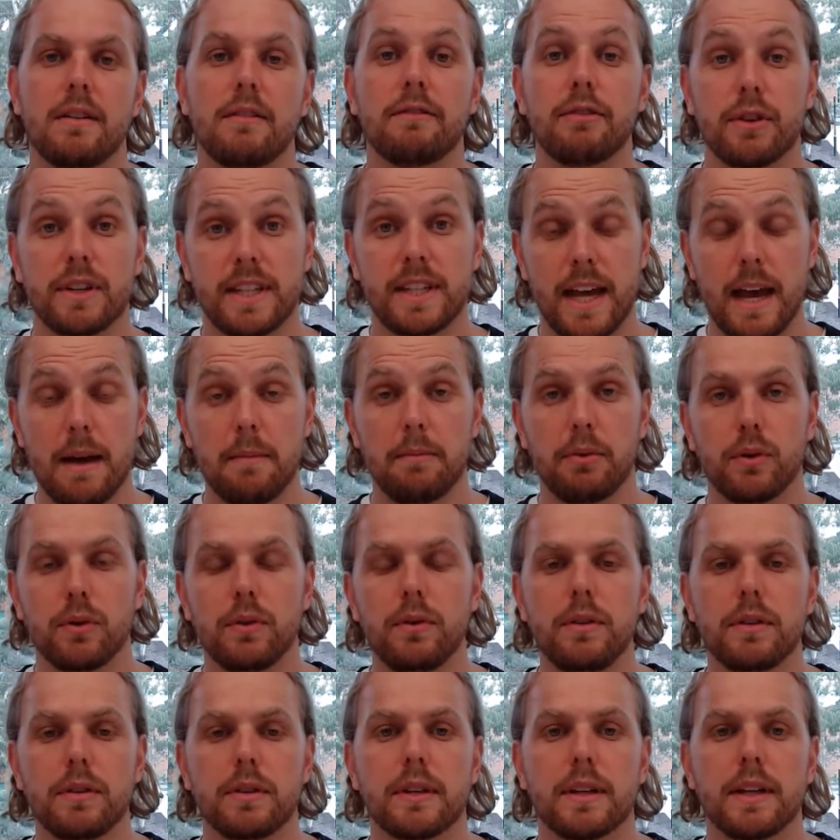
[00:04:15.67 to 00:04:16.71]
For
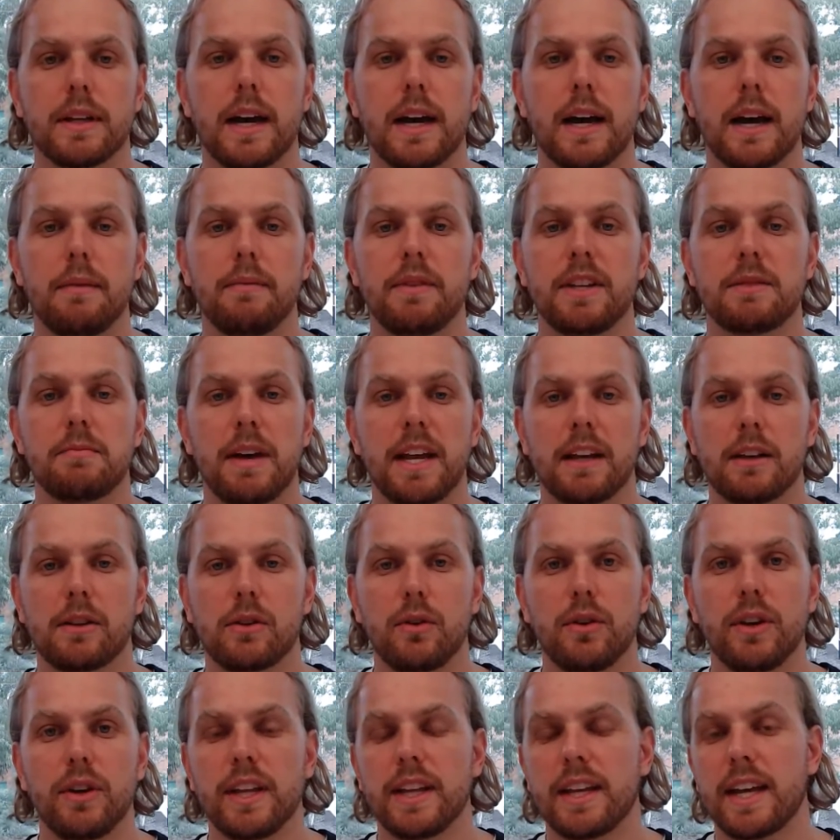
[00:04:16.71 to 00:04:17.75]
example, this may
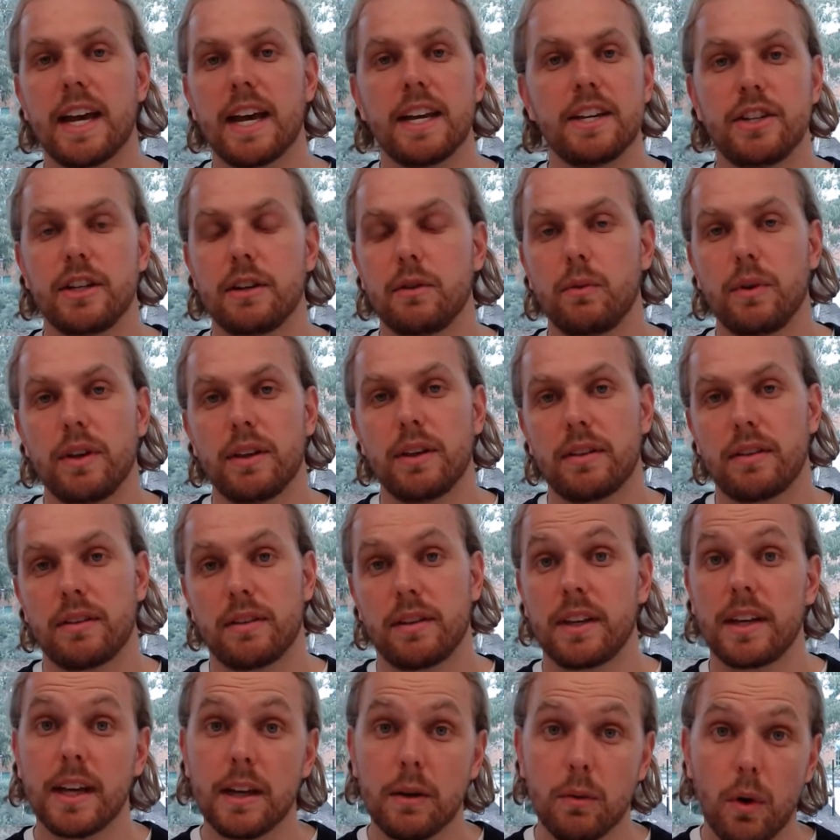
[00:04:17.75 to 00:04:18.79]
include engaging with
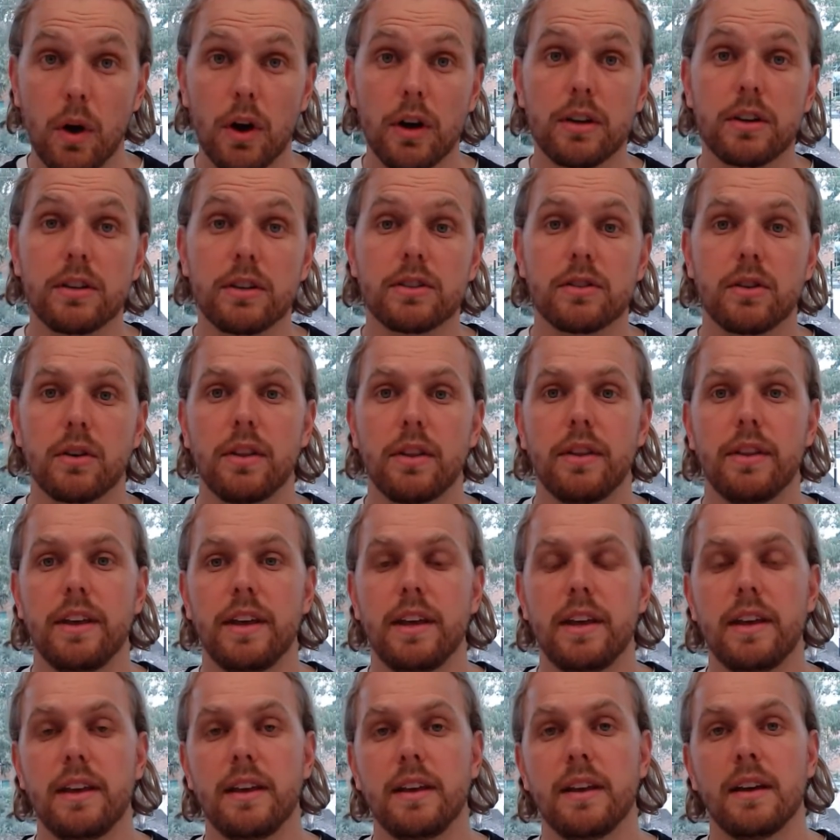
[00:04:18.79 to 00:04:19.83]
gig workers on
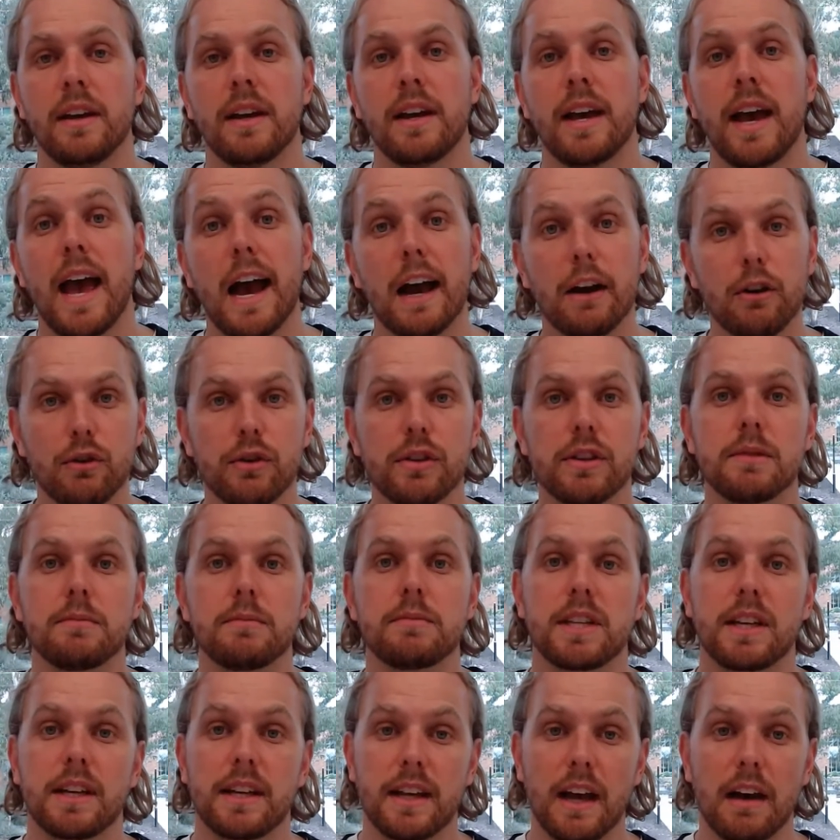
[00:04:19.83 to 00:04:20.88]
the
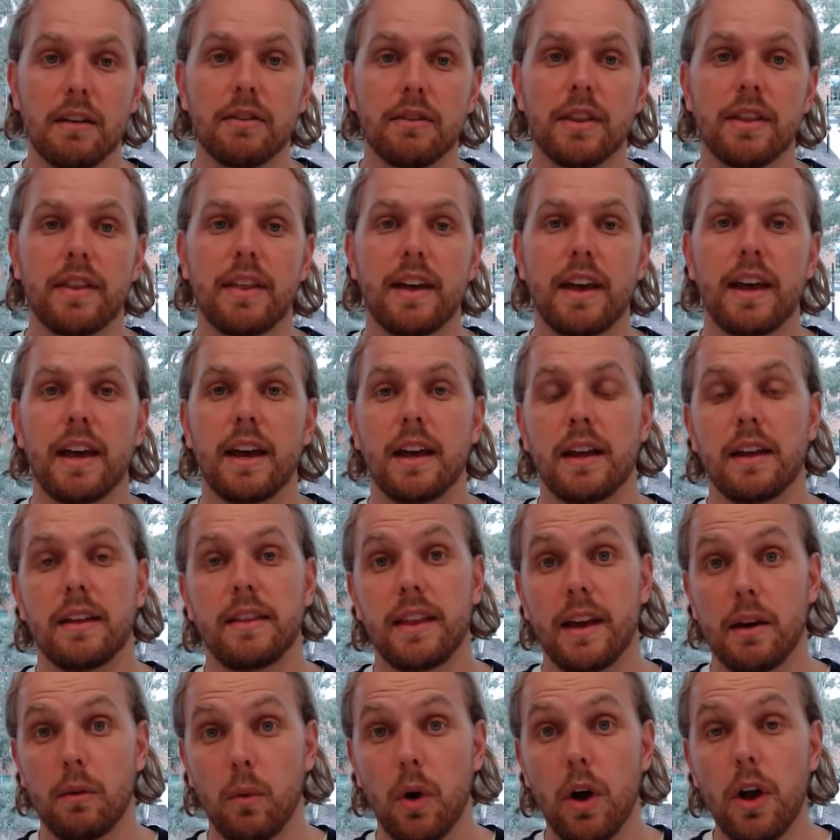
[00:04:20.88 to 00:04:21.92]
algorithms that govern
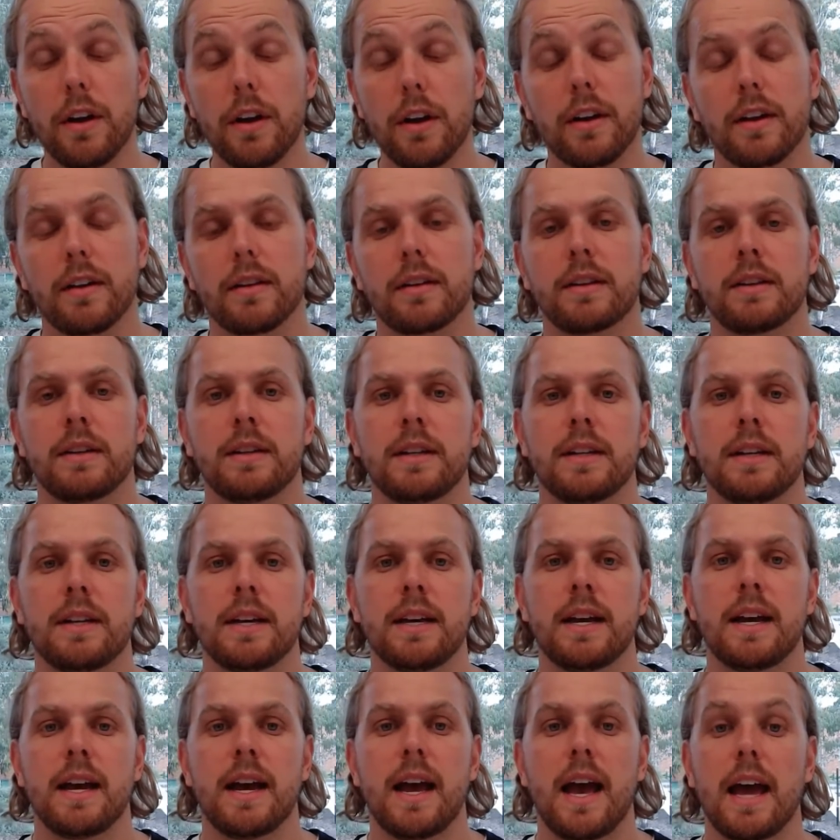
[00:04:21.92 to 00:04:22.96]
their work,
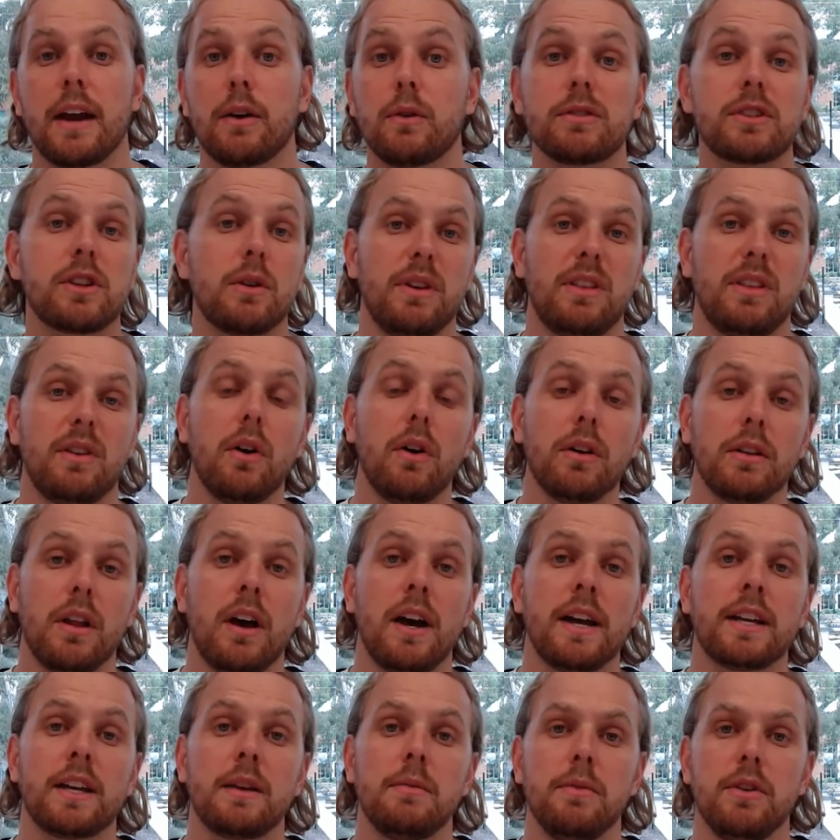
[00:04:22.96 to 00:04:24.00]
and also with
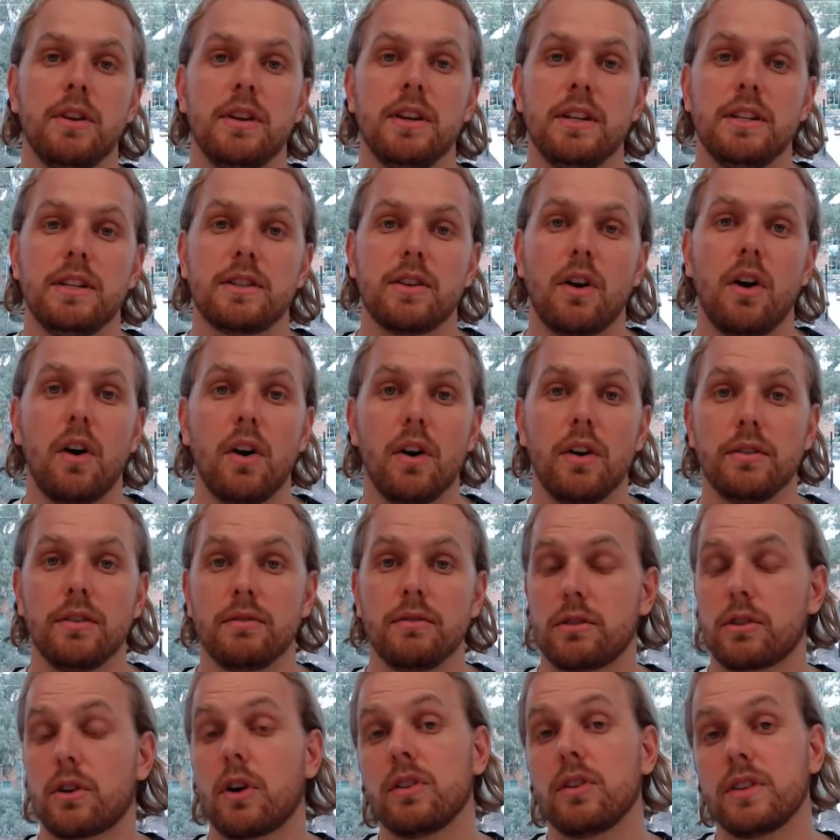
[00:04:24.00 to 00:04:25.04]
online communities
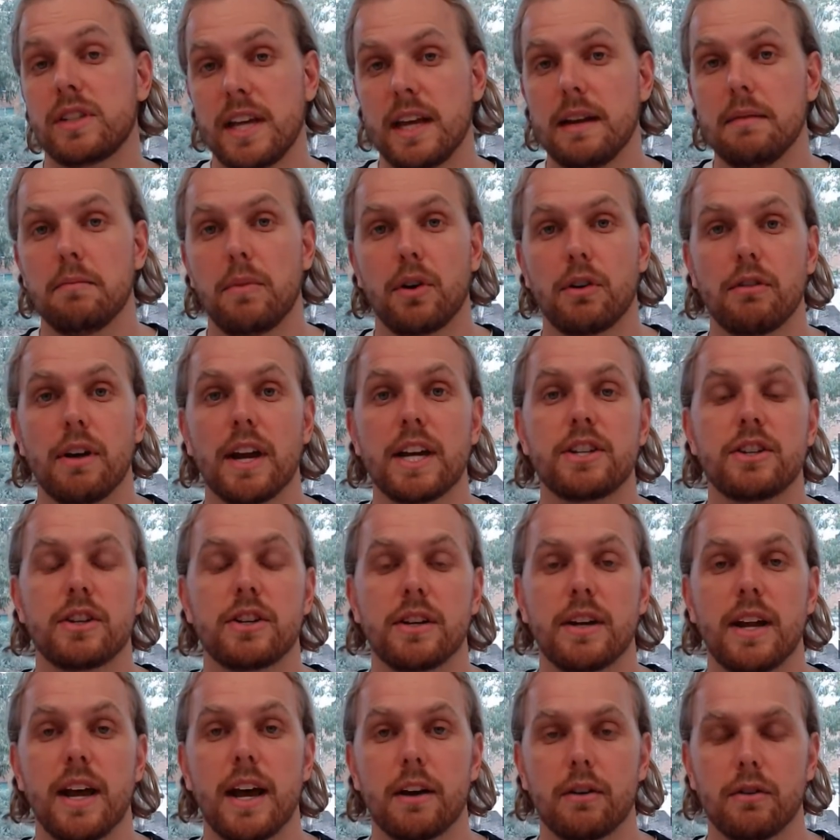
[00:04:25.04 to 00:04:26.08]
on content
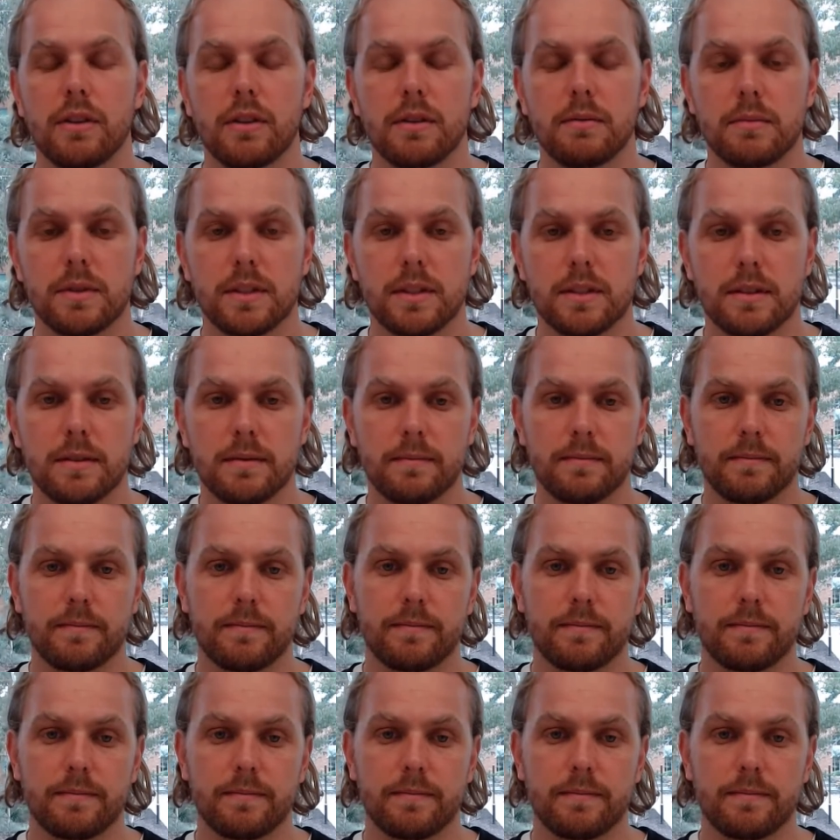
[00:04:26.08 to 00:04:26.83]
moderation algorithms.